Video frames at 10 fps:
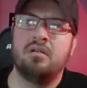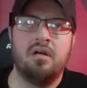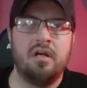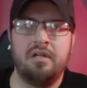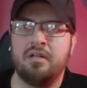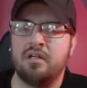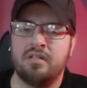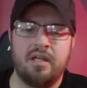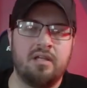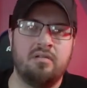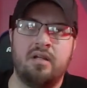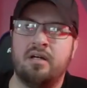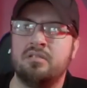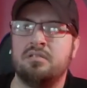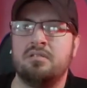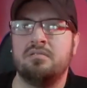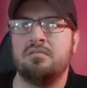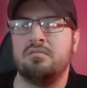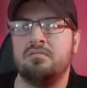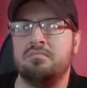had to cut the handle out
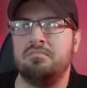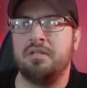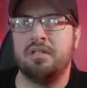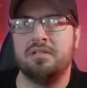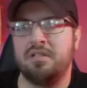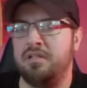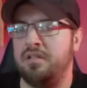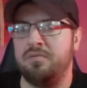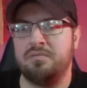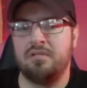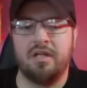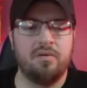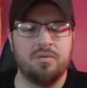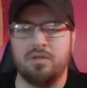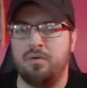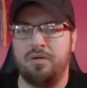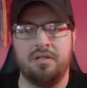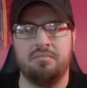because then the handle was already